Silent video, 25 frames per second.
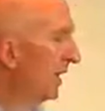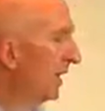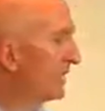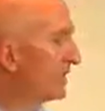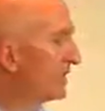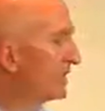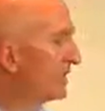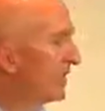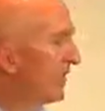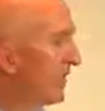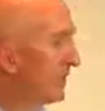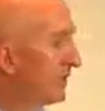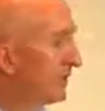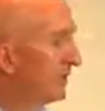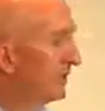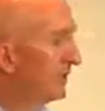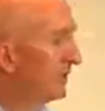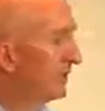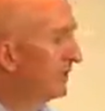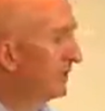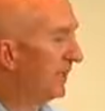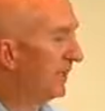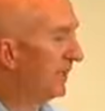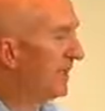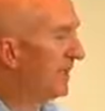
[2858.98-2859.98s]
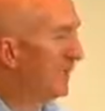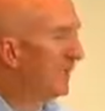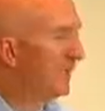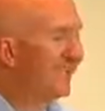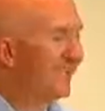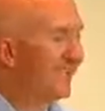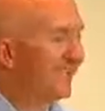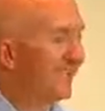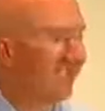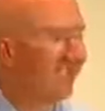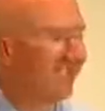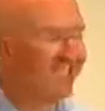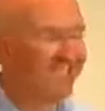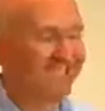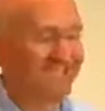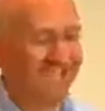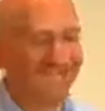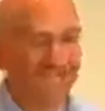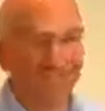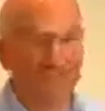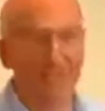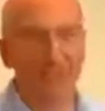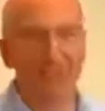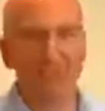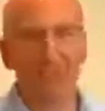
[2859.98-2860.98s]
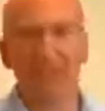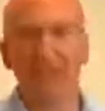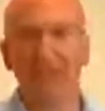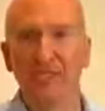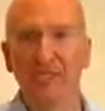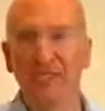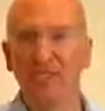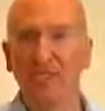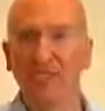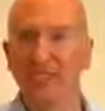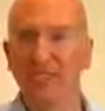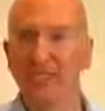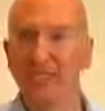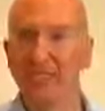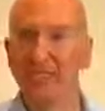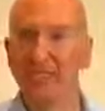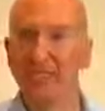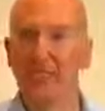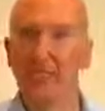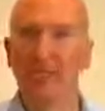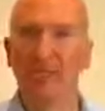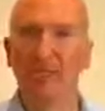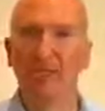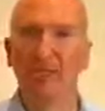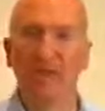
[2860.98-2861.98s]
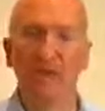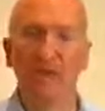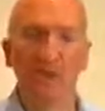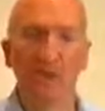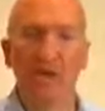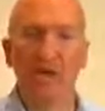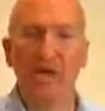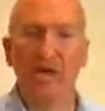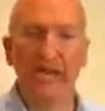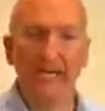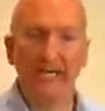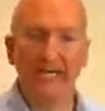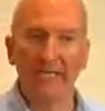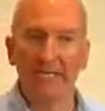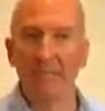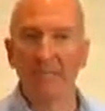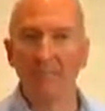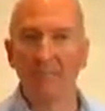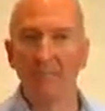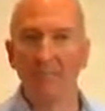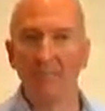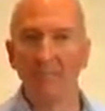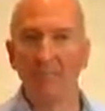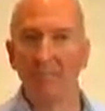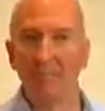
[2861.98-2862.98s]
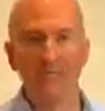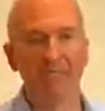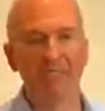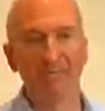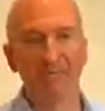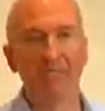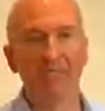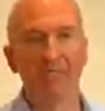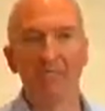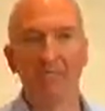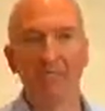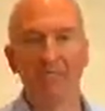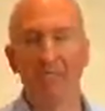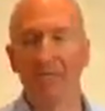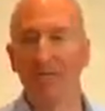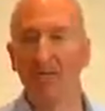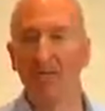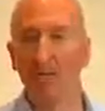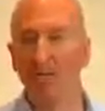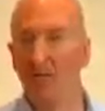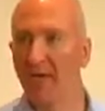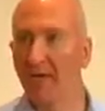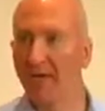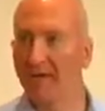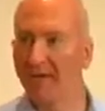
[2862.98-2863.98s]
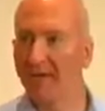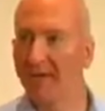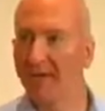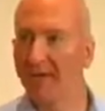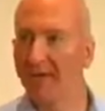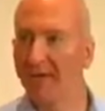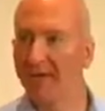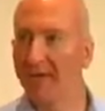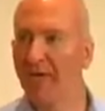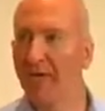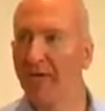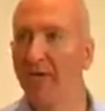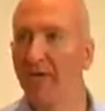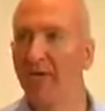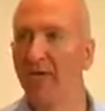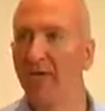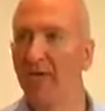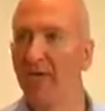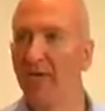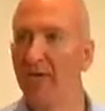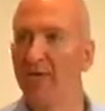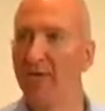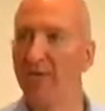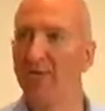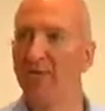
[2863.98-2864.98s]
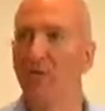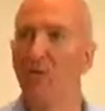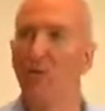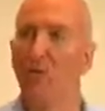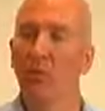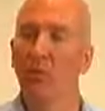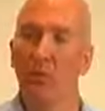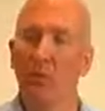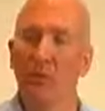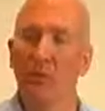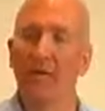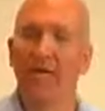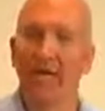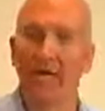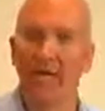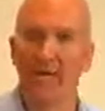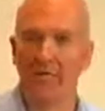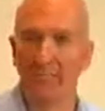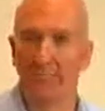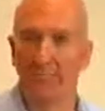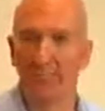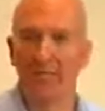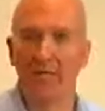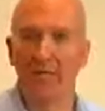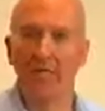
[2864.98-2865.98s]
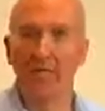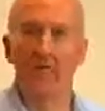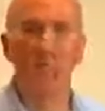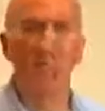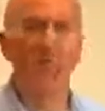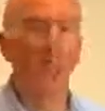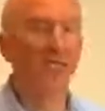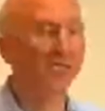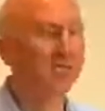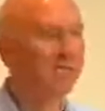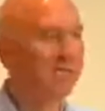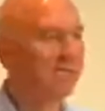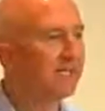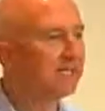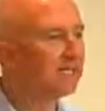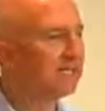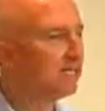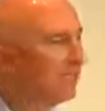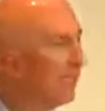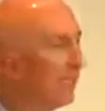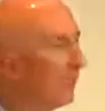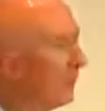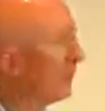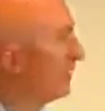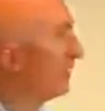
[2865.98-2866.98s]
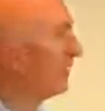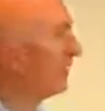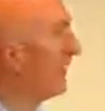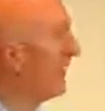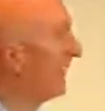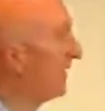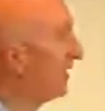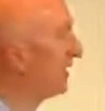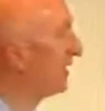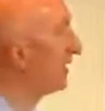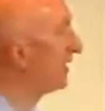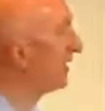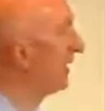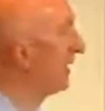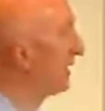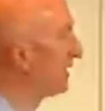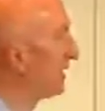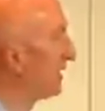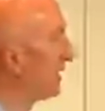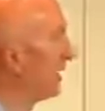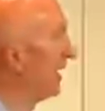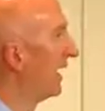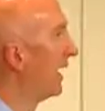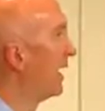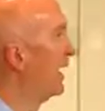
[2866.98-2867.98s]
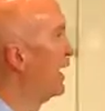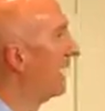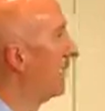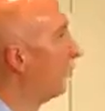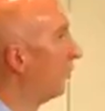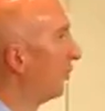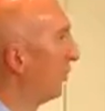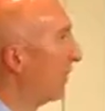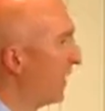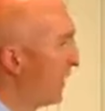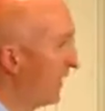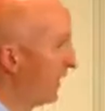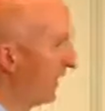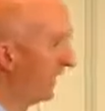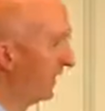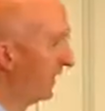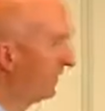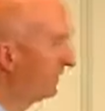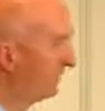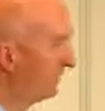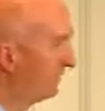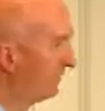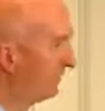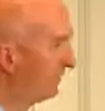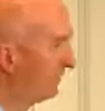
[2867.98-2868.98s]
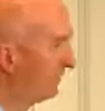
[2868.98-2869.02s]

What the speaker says: Each section should address not only not only what, but also why. Please don't forget to explain why.